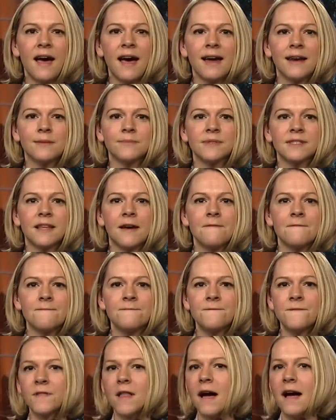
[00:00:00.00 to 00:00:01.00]
atoms that
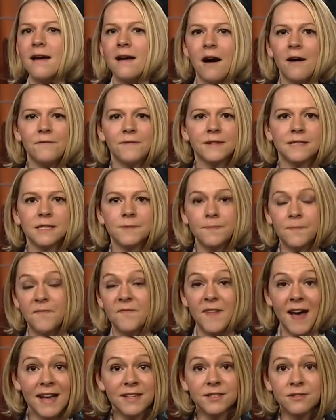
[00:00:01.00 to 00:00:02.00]
fly off at
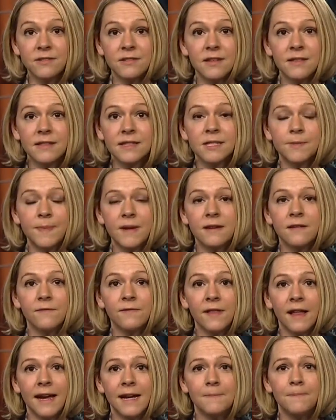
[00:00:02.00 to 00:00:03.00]
faster than the speed
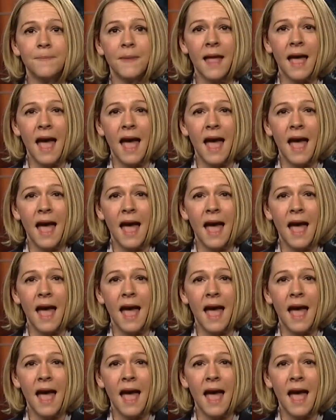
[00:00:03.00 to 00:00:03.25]
of light,